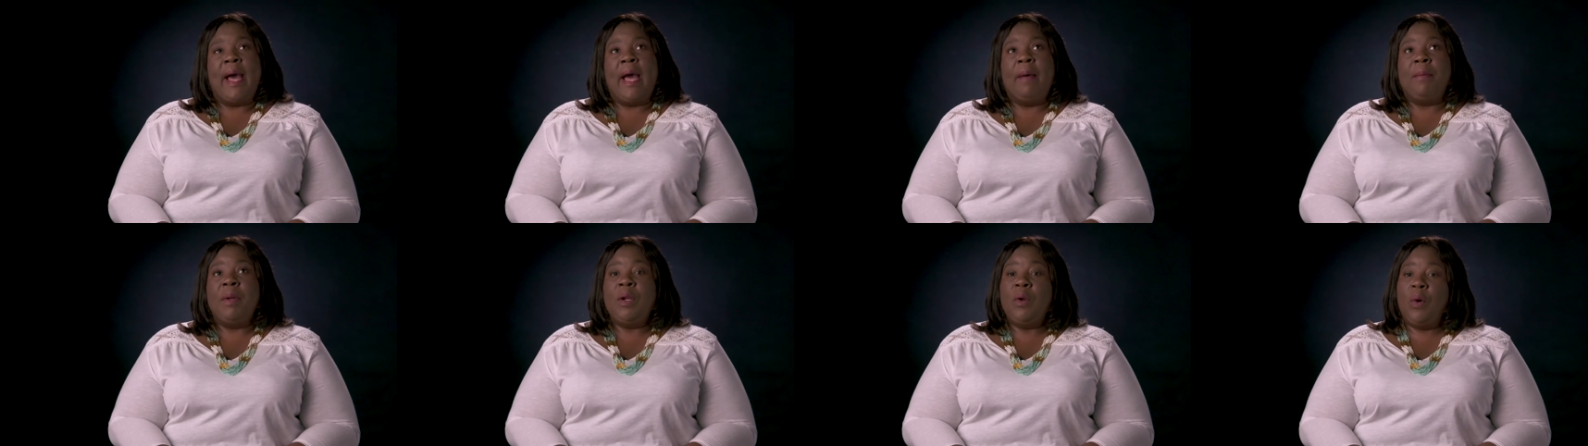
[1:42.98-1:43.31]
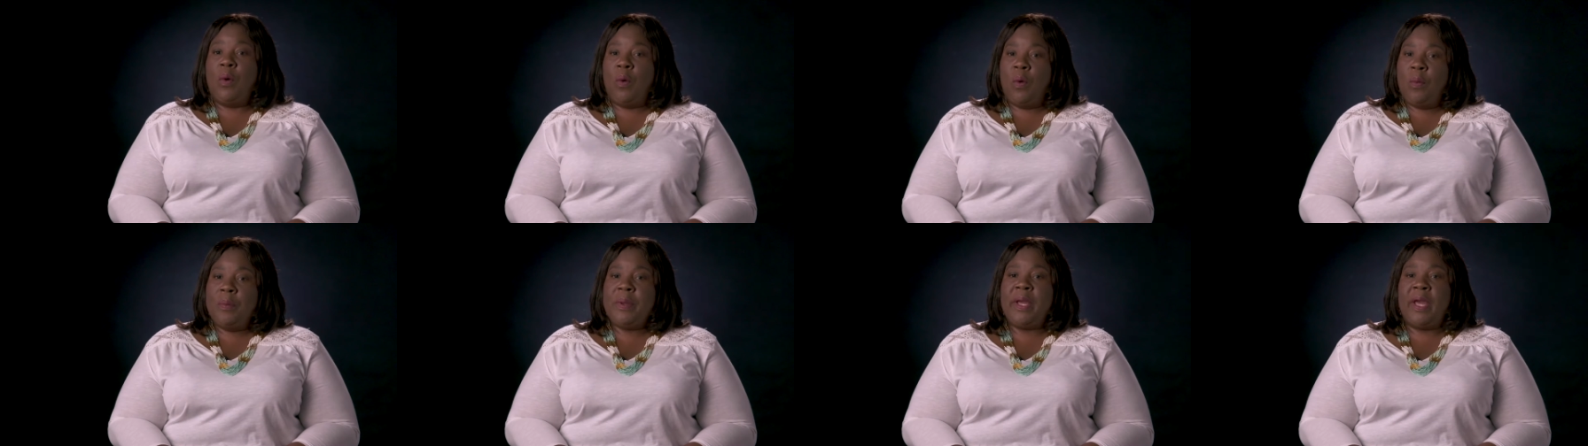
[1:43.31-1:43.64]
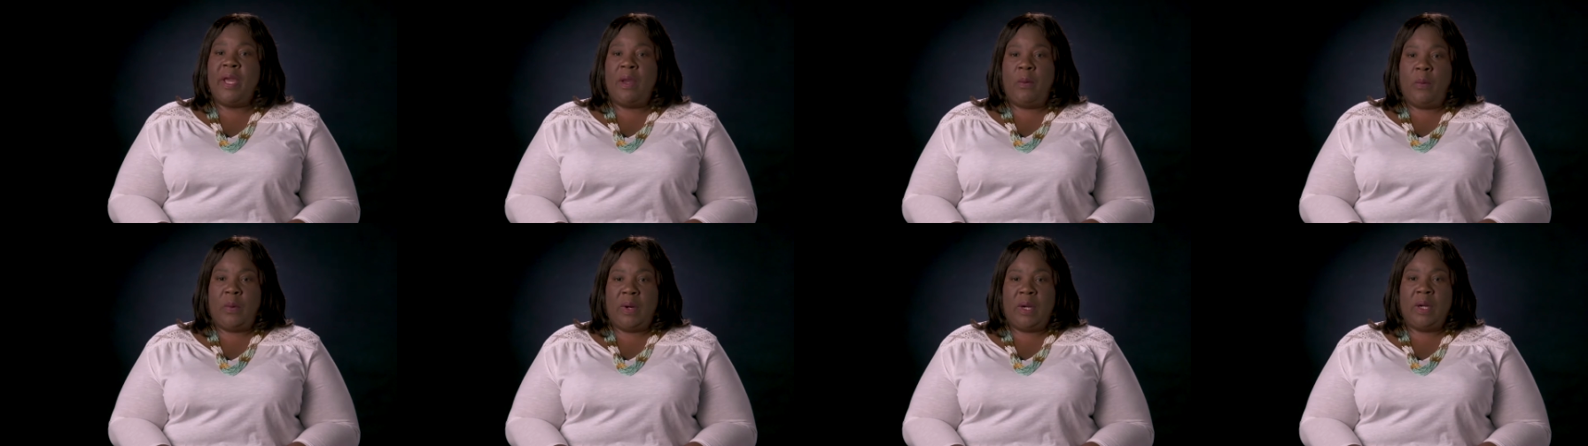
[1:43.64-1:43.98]
I'm an home
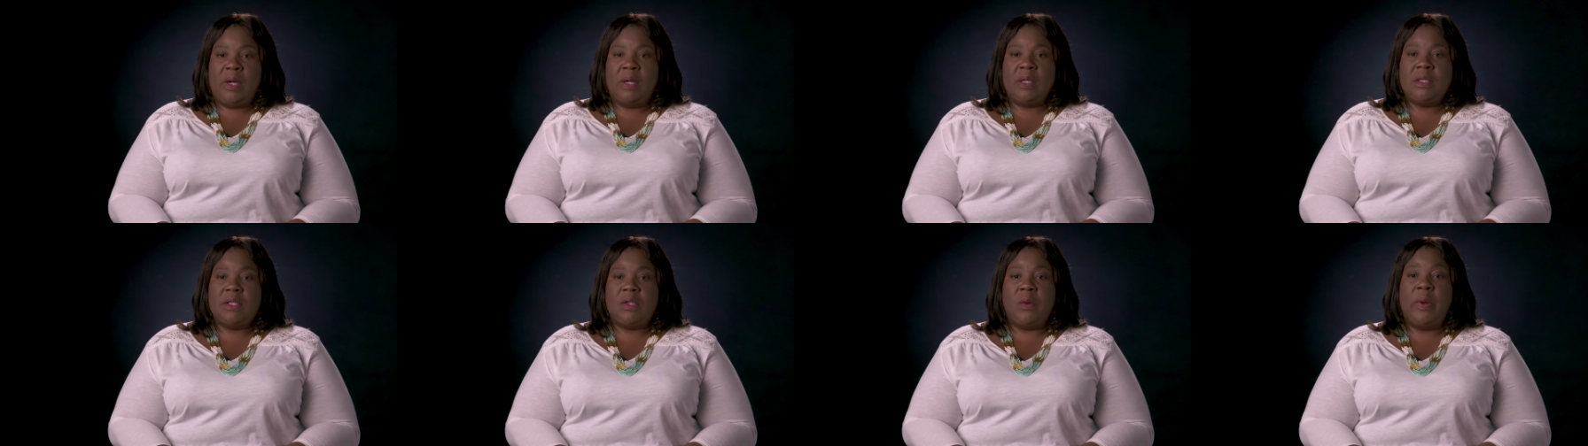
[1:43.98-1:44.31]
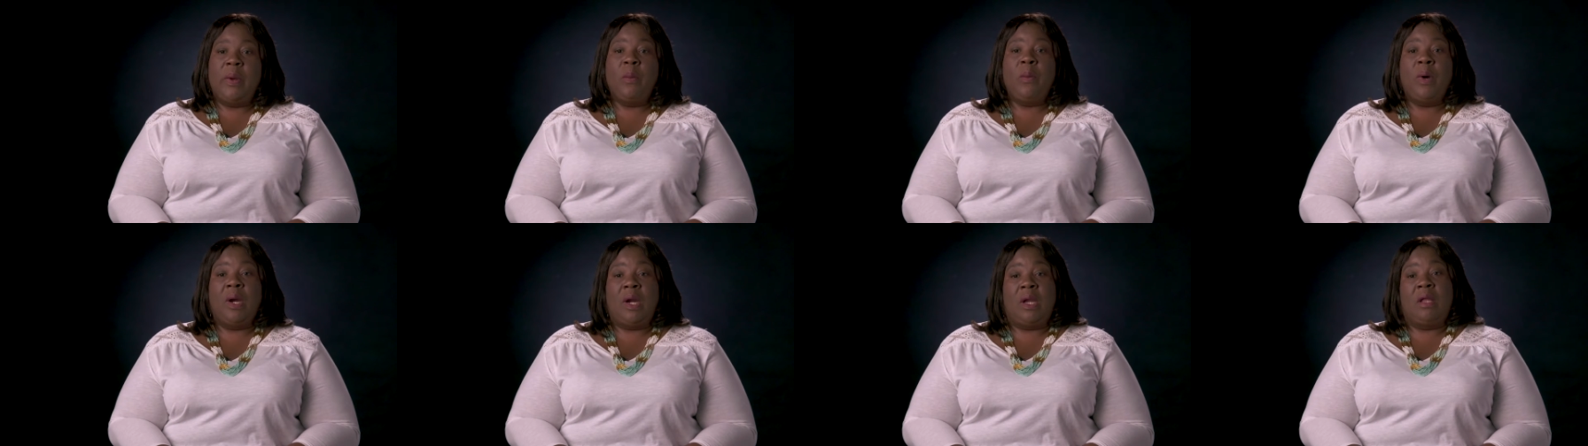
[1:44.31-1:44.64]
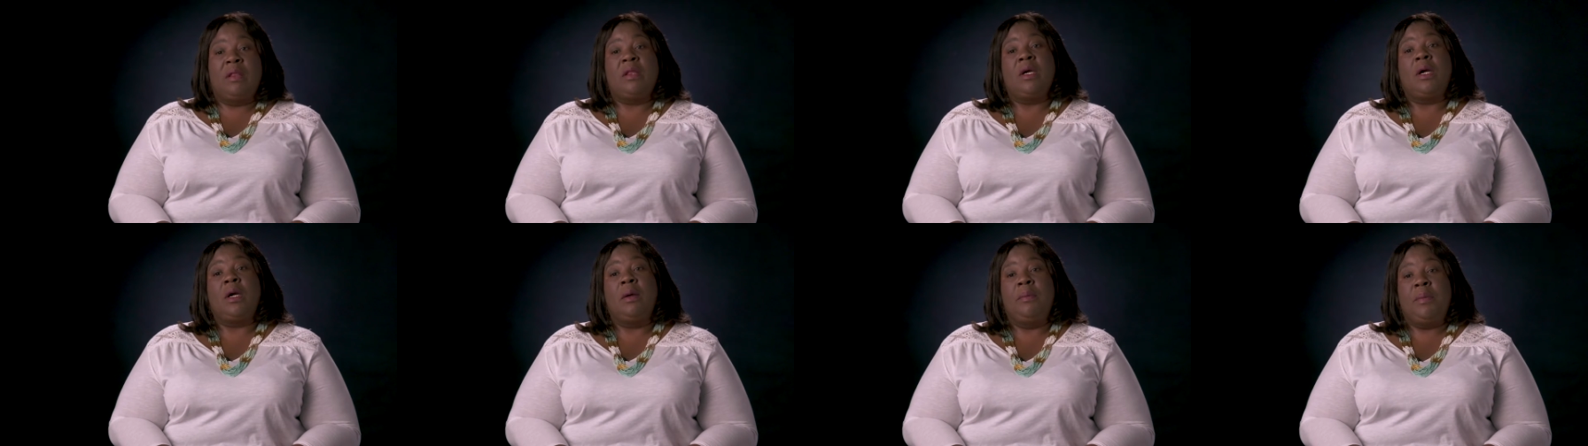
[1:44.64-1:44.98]
care worker, so I work
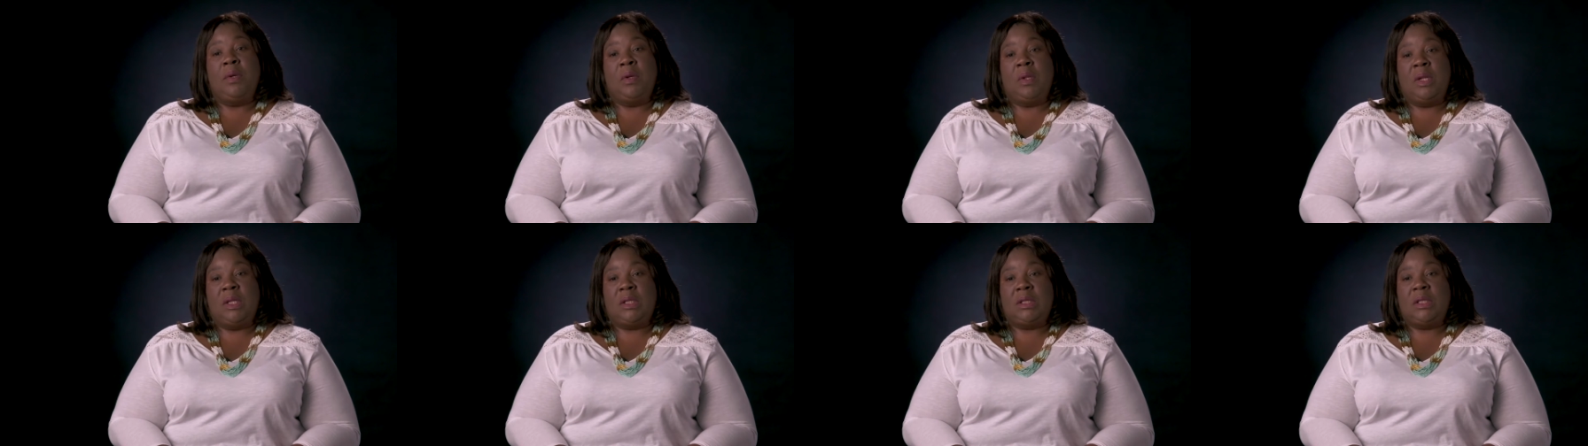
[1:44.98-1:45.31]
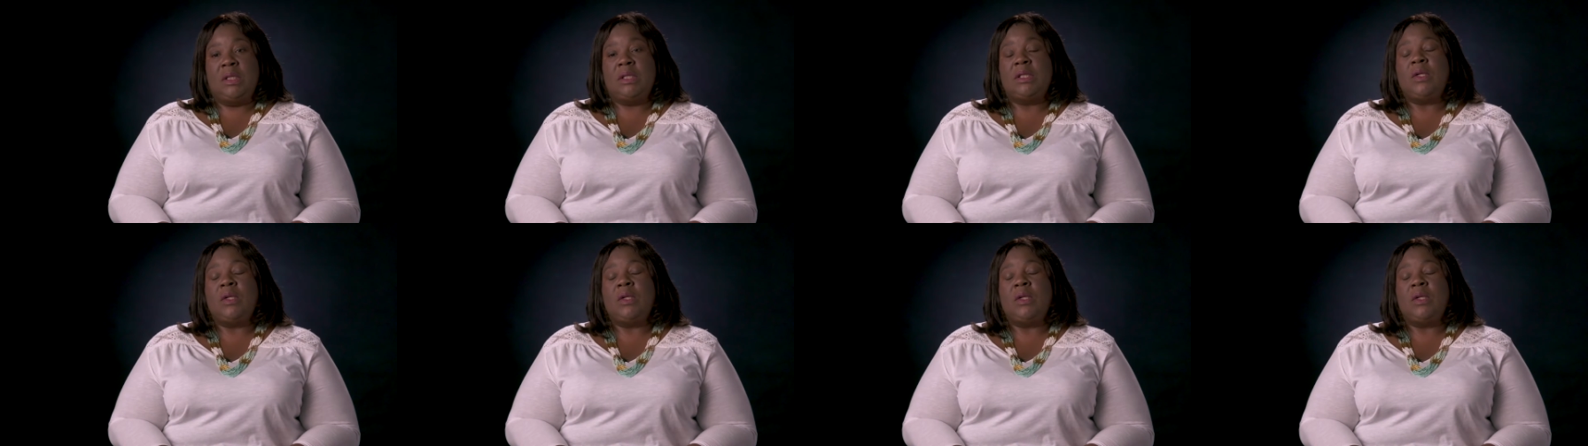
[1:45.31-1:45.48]
in the community,